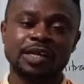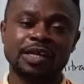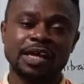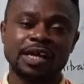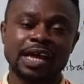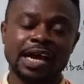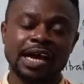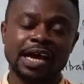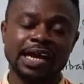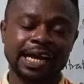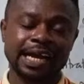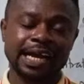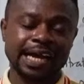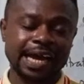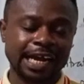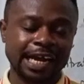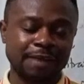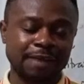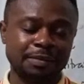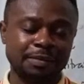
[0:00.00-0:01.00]
an
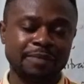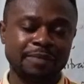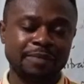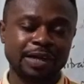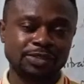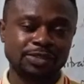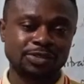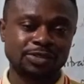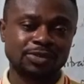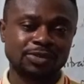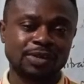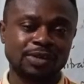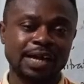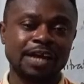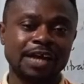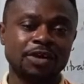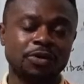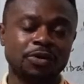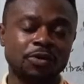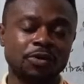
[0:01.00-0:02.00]
academic battle I
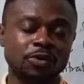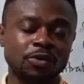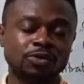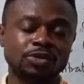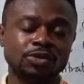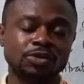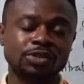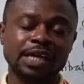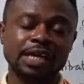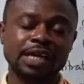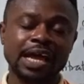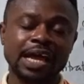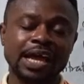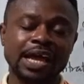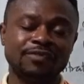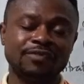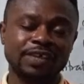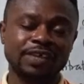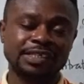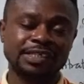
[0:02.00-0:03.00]
hold
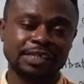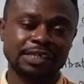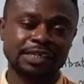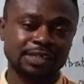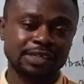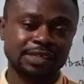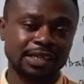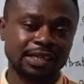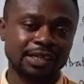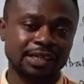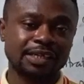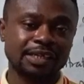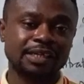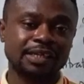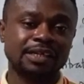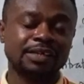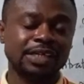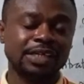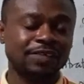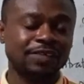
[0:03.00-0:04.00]
every Saturday,
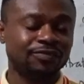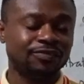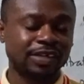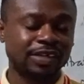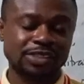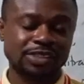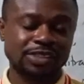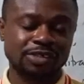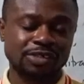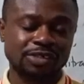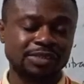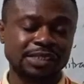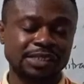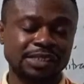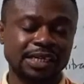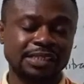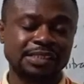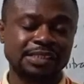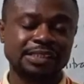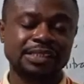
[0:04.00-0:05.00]
different
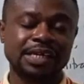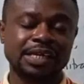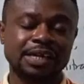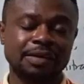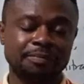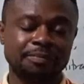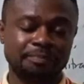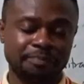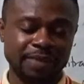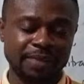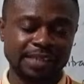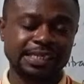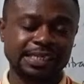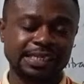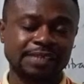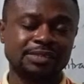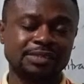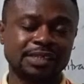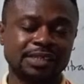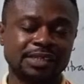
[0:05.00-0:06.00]
subjects per
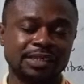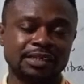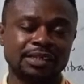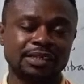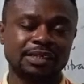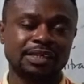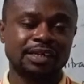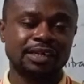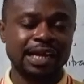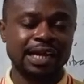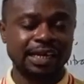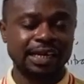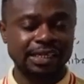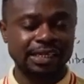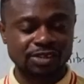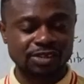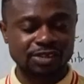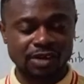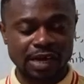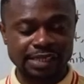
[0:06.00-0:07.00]
Saturday. Like this,
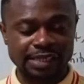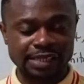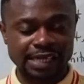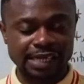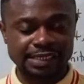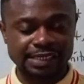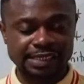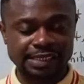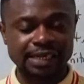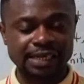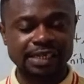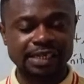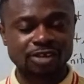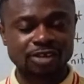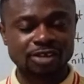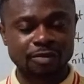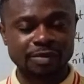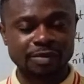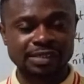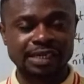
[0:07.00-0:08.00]
as I say, this
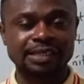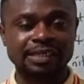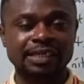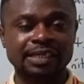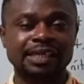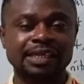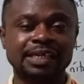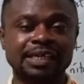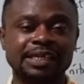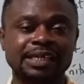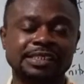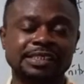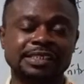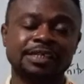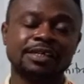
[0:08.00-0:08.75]
coming Saturday is